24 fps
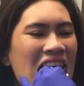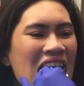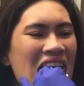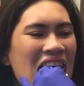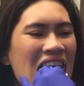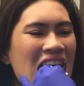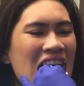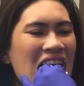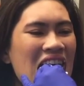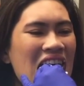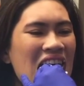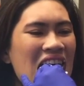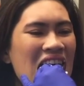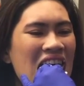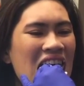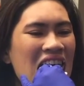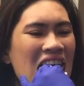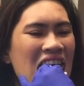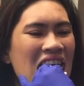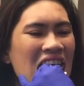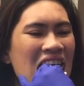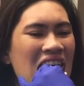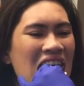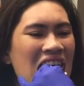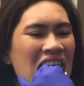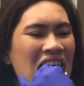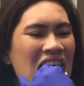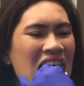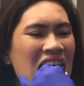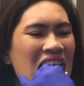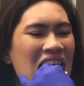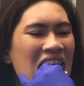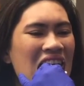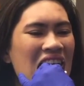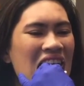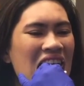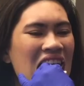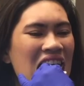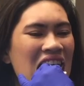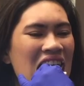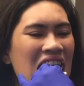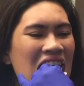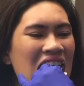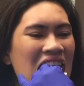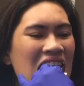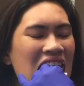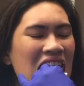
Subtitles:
Nobody speaks.